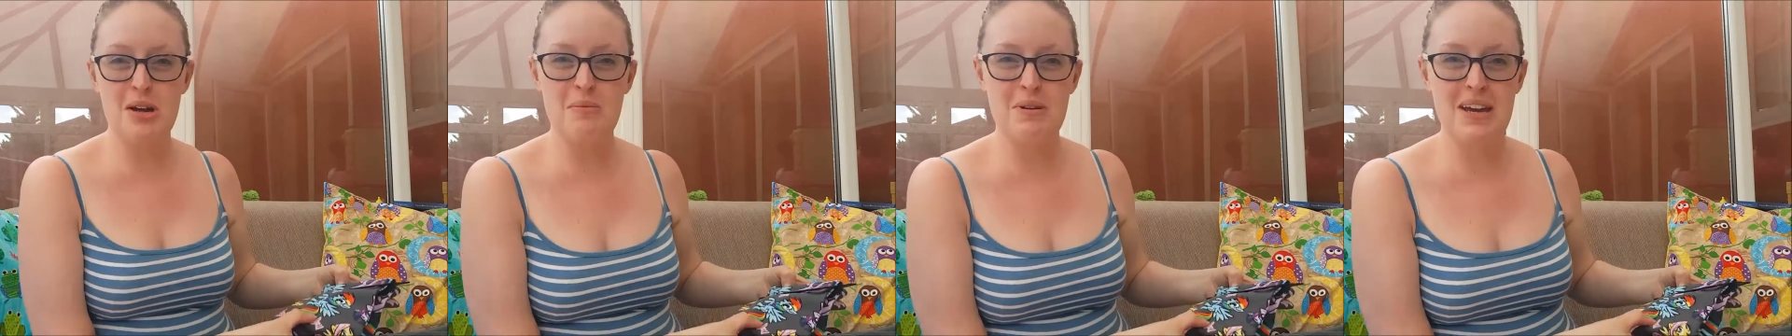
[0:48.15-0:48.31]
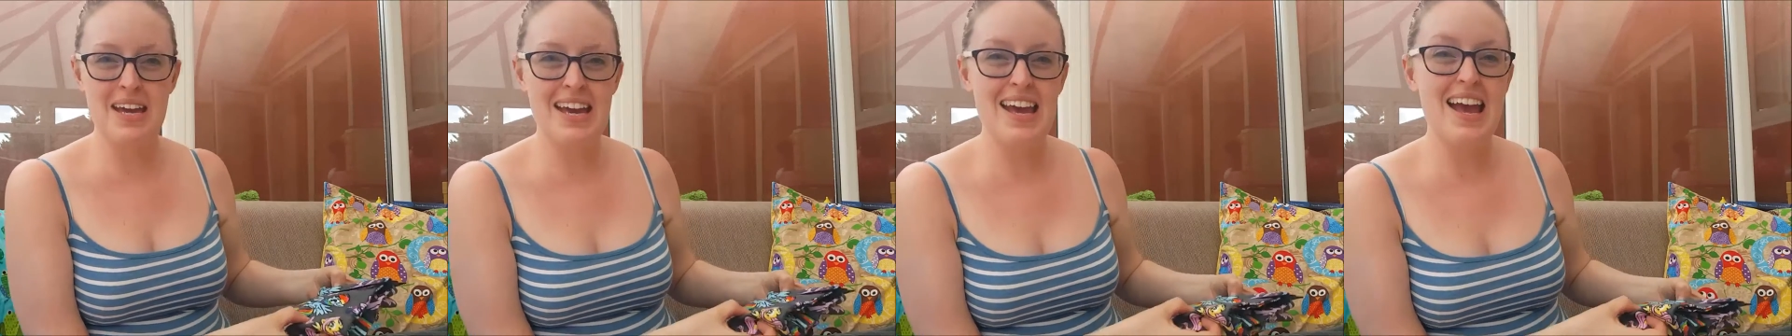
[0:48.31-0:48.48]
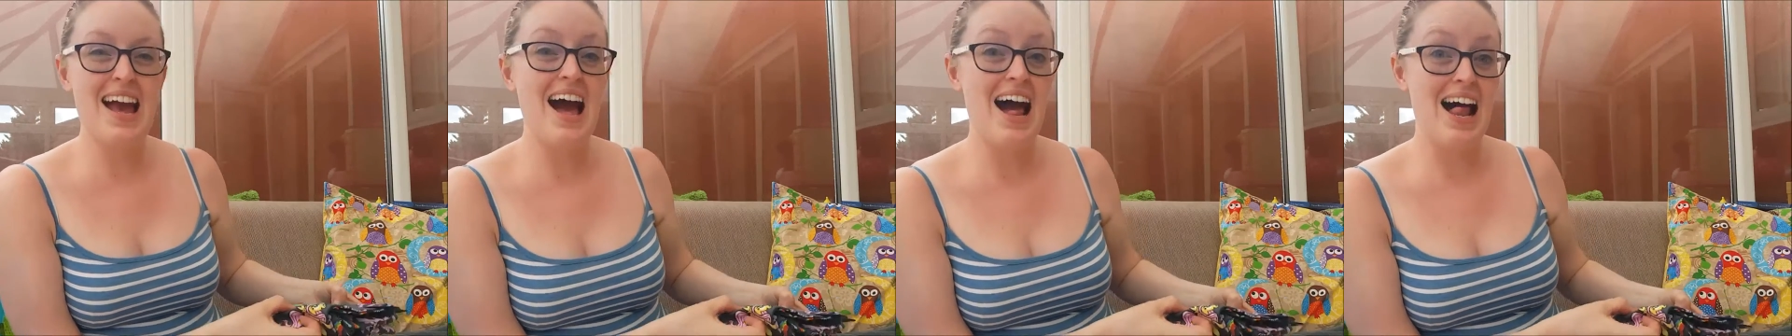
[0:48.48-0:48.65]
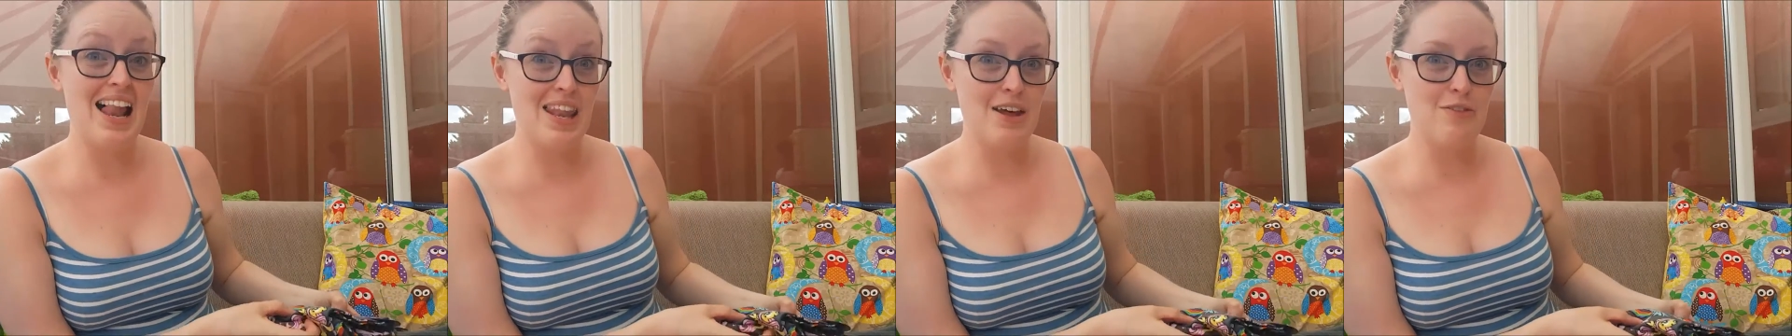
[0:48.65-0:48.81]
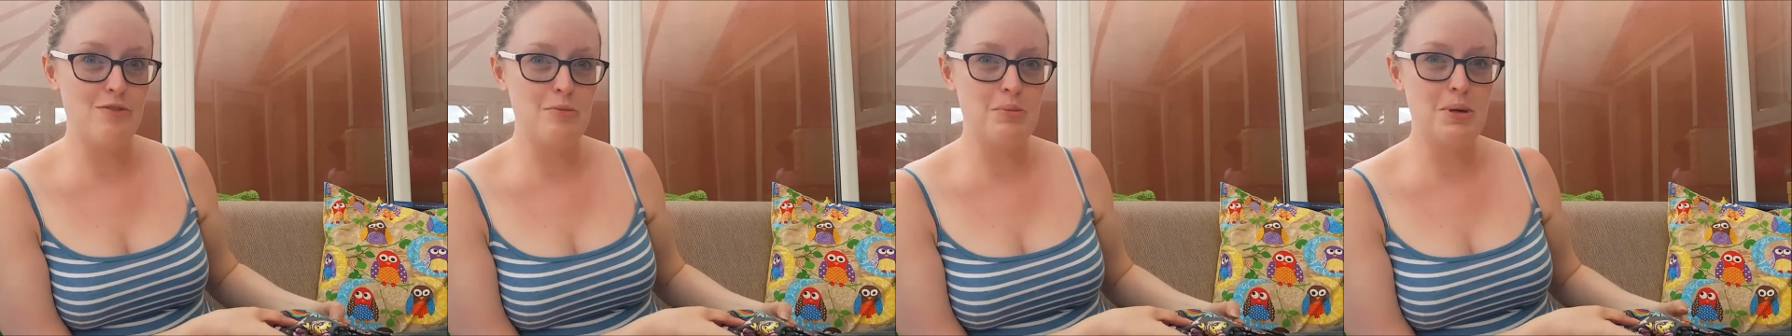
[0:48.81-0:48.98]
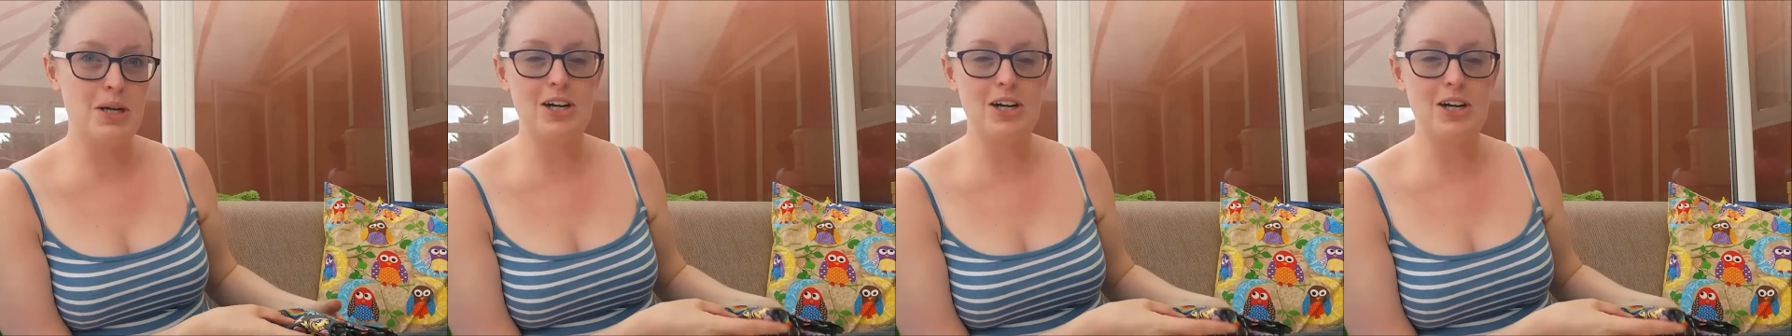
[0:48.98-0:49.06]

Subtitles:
know me, I love a